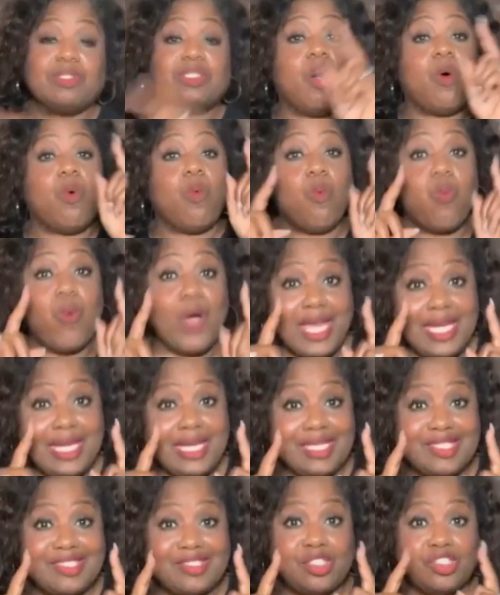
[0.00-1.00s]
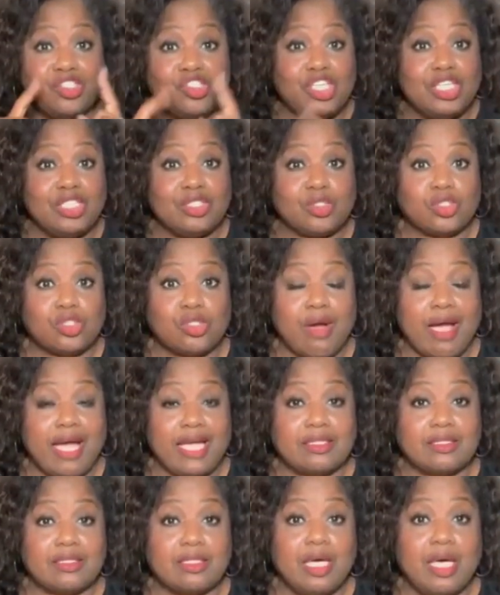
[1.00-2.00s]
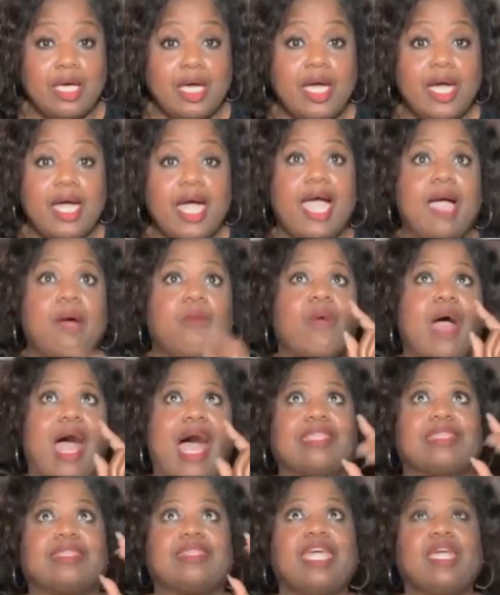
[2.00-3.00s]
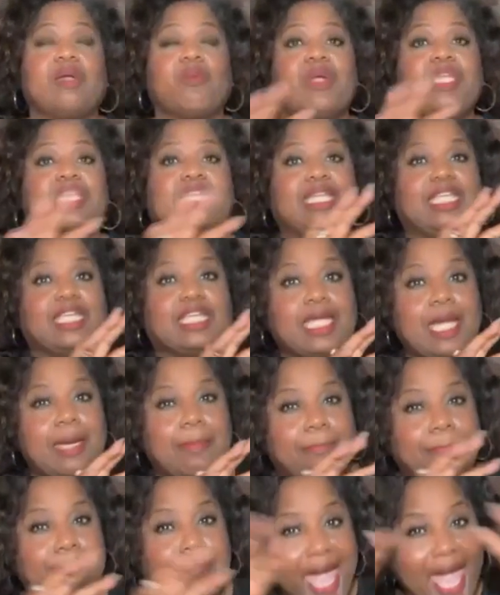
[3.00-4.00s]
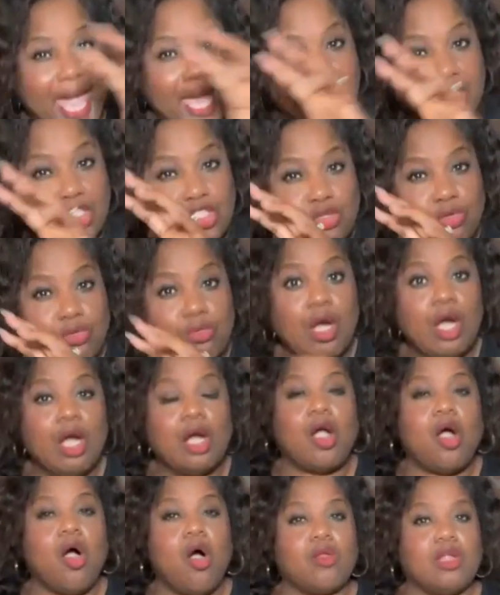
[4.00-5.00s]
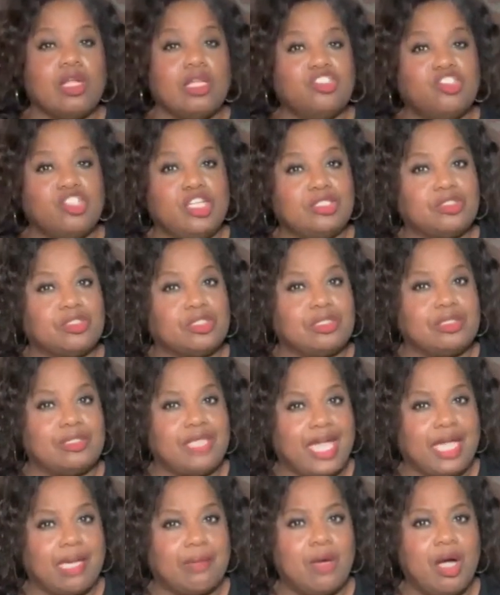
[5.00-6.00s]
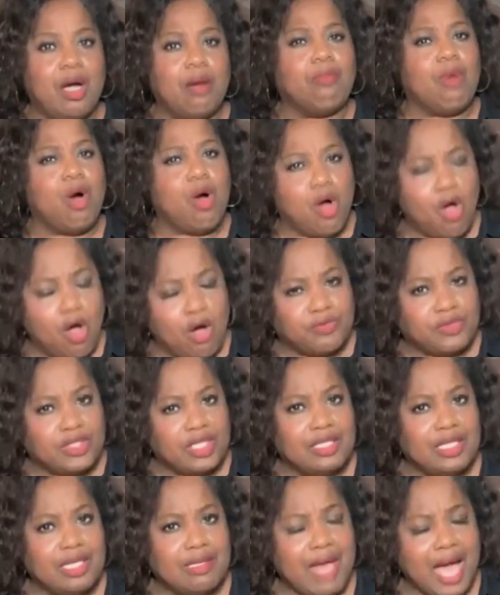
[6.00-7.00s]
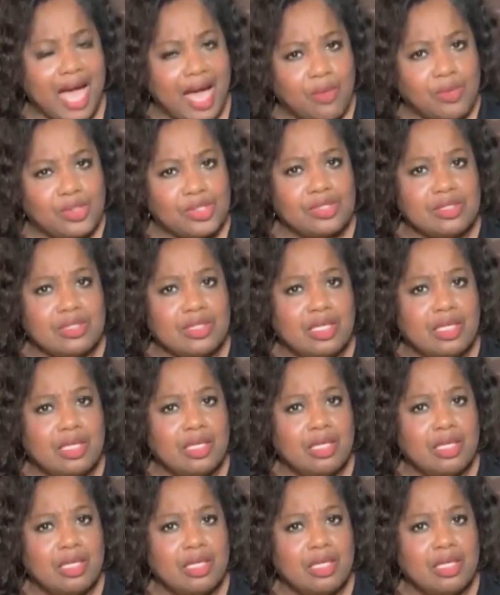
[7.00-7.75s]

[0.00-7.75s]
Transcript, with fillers: He was a witness to Jesus Christ. And I think we need to get back to calling Jesus' name more often than ours.